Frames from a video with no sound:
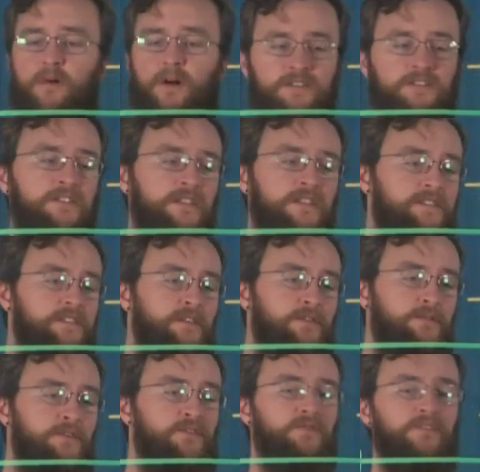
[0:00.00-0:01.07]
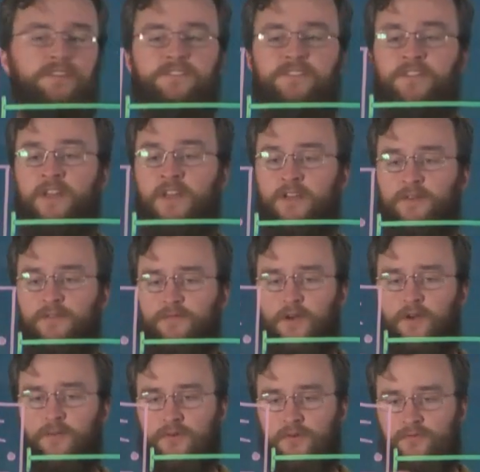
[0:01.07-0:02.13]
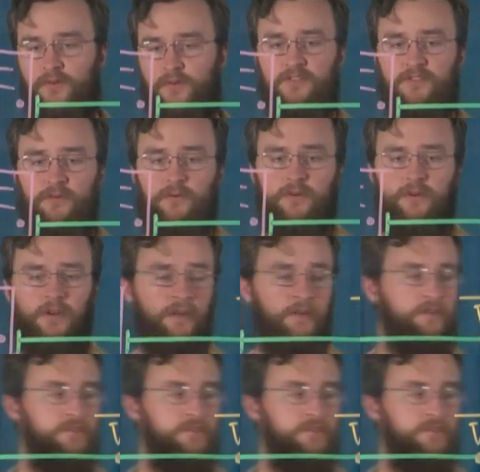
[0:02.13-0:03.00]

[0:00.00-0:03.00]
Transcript: walks 63 feet from her front door